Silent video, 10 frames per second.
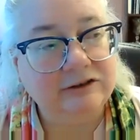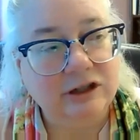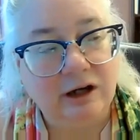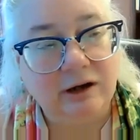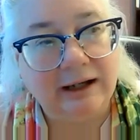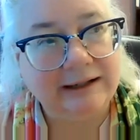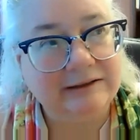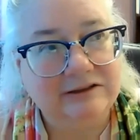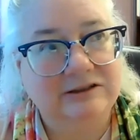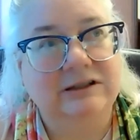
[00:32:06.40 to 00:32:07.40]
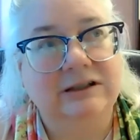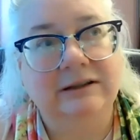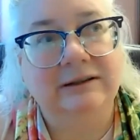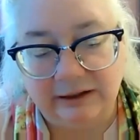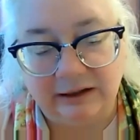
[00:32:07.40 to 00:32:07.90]
so I can see
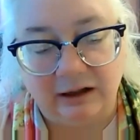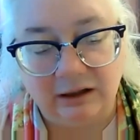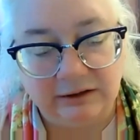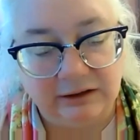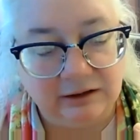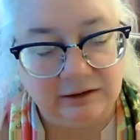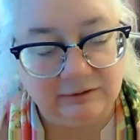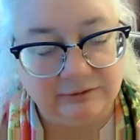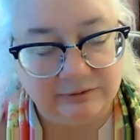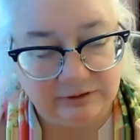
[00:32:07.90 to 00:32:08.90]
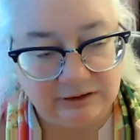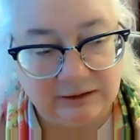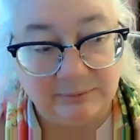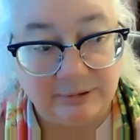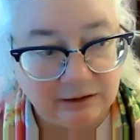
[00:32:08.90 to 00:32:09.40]
that kind of
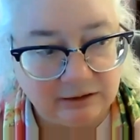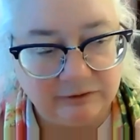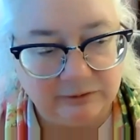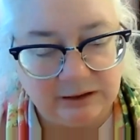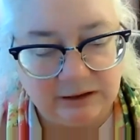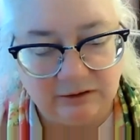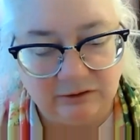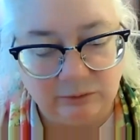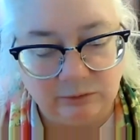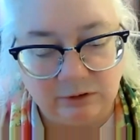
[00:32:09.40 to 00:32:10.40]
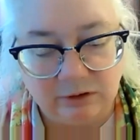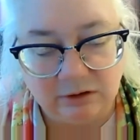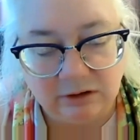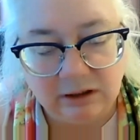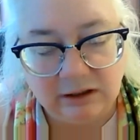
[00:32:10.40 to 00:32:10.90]
embarrassment or
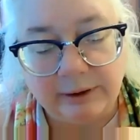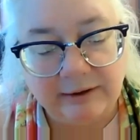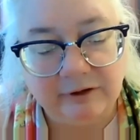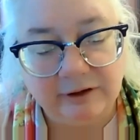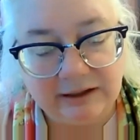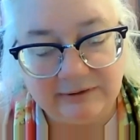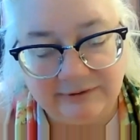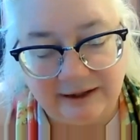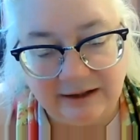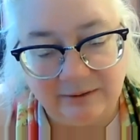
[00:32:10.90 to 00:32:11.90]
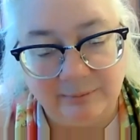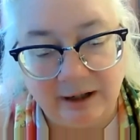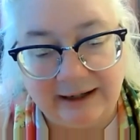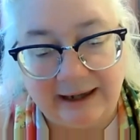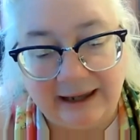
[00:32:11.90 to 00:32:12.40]
whatever that a tenant
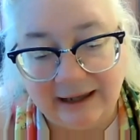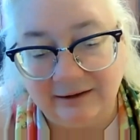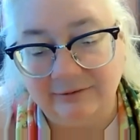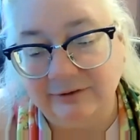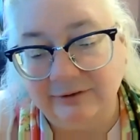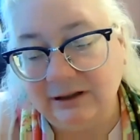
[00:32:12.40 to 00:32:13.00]
might have